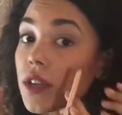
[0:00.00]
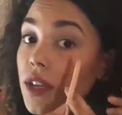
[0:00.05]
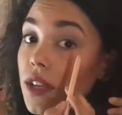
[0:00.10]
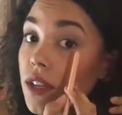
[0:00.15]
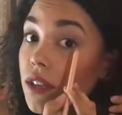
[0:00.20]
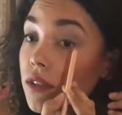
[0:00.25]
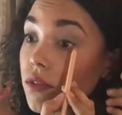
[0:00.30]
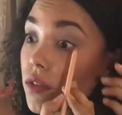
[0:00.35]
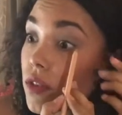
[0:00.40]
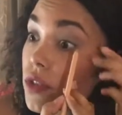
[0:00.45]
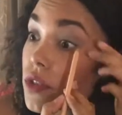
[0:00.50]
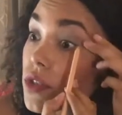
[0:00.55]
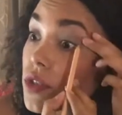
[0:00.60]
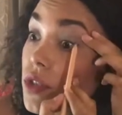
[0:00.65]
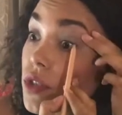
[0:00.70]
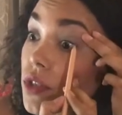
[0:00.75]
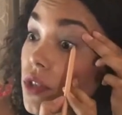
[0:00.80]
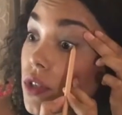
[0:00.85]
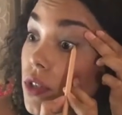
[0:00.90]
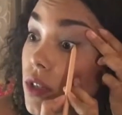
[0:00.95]
can even
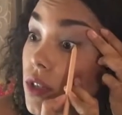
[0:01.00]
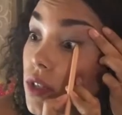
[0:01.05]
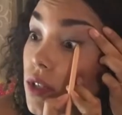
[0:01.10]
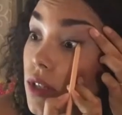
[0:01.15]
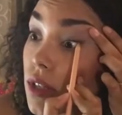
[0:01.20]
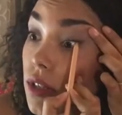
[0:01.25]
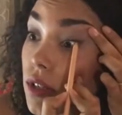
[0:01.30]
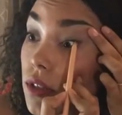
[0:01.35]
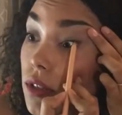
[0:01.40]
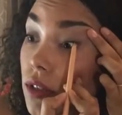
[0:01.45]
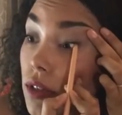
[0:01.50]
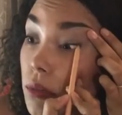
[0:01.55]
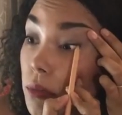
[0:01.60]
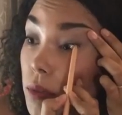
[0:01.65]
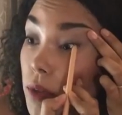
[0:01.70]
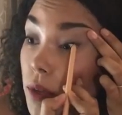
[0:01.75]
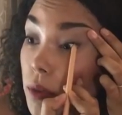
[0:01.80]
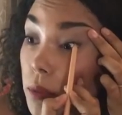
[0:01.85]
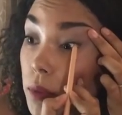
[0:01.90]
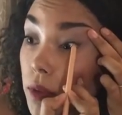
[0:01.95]
just do this little top
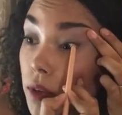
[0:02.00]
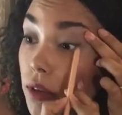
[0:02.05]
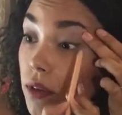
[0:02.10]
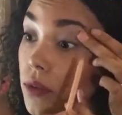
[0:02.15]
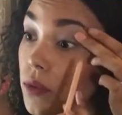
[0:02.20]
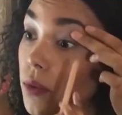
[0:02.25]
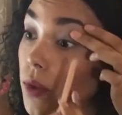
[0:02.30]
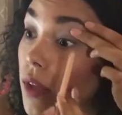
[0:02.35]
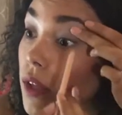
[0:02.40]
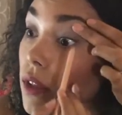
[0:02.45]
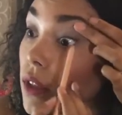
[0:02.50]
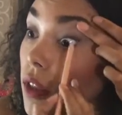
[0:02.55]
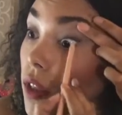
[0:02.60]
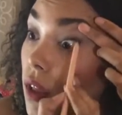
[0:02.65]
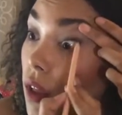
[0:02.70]
bit up here as well.